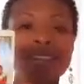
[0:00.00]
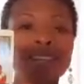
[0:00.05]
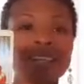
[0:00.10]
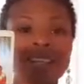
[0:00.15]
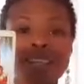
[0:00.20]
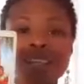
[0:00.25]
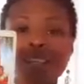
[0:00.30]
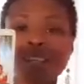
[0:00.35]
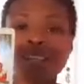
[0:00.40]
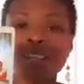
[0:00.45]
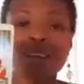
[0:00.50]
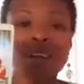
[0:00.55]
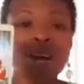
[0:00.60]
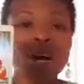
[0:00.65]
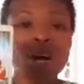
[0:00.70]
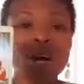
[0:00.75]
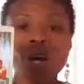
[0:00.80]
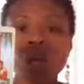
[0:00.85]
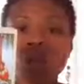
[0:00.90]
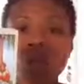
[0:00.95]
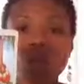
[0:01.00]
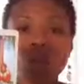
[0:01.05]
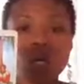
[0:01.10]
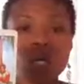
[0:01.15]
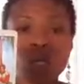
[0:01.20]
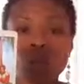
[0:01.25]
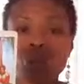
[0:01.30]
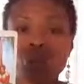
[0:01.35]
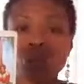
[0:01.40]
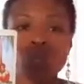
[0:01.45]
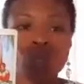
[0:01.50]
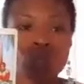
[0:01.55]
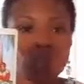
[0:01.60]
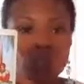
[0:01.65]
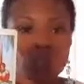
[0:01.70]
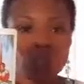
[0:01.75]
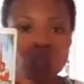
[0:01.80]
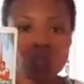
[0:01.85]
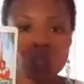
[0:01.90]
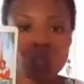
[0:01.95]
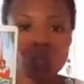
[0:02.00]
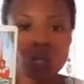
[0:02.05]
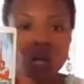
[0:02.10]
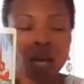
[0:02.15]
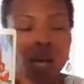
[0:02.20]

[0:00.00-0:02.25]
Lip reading: less of what you don't?